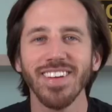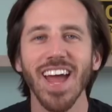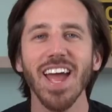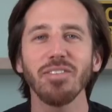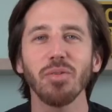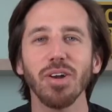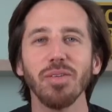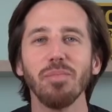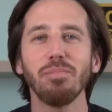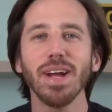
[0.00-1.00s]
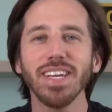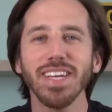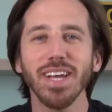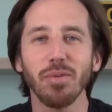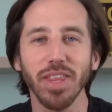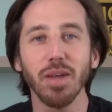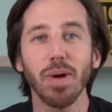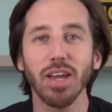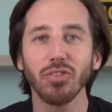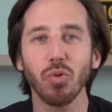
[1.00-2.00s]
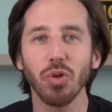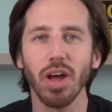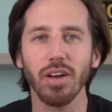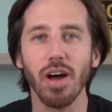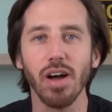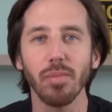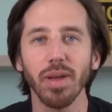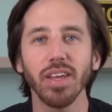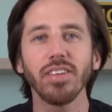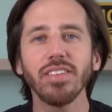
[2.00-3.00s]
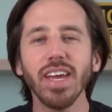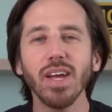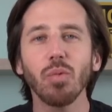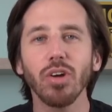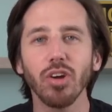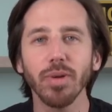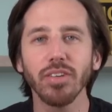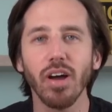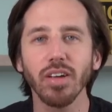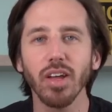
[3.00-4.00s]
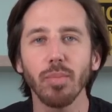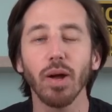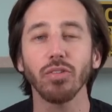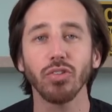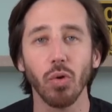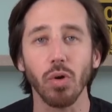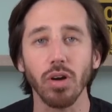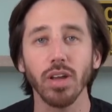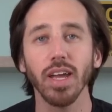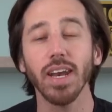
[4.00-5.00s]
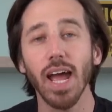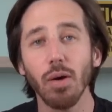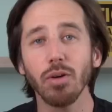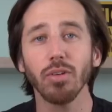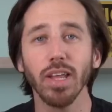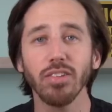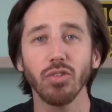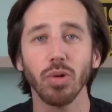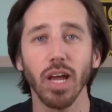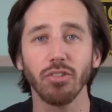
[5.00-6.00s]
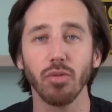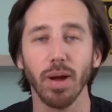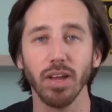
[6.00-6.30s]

Hey everyone, Micah here with e bike school dot com, and today we're going to be talking about torque and how it relates to electric